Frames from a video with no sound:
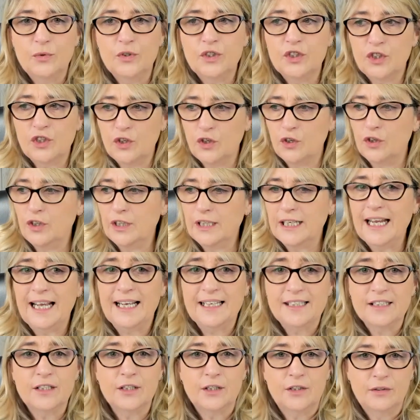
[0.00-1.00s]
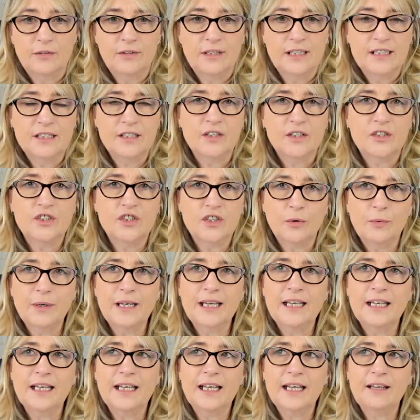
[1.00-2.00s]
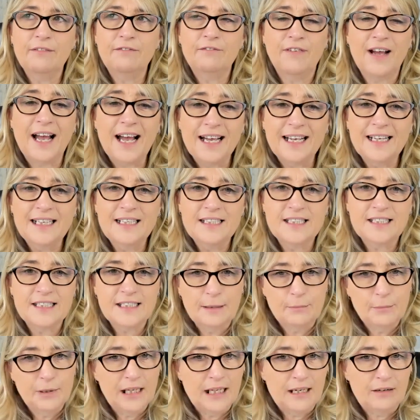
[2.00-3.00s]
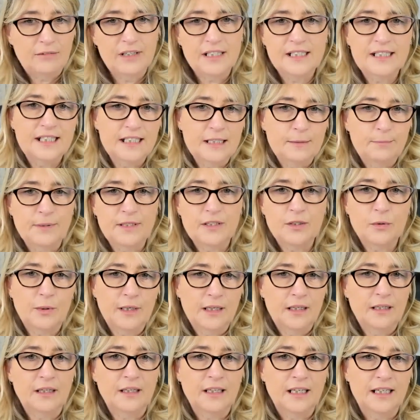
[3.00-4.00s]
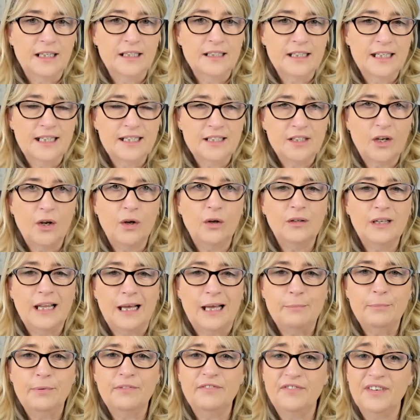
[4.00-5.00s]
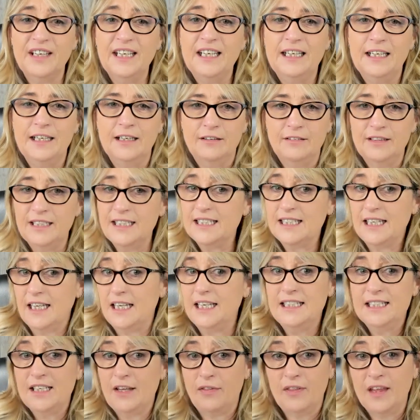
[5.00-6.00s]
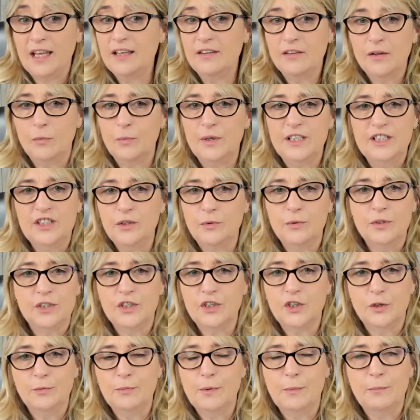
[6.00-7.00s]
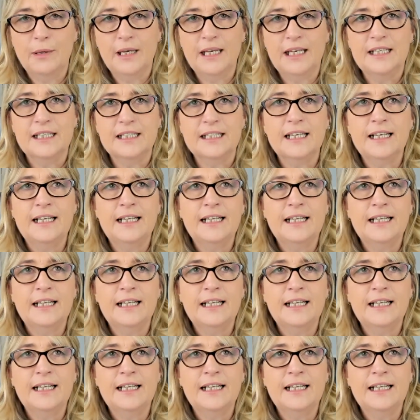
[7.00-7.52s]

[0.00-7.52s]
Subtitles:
certain categories. So it finds similarities between things. It's called apophenia. It's a thing that we do as human beings.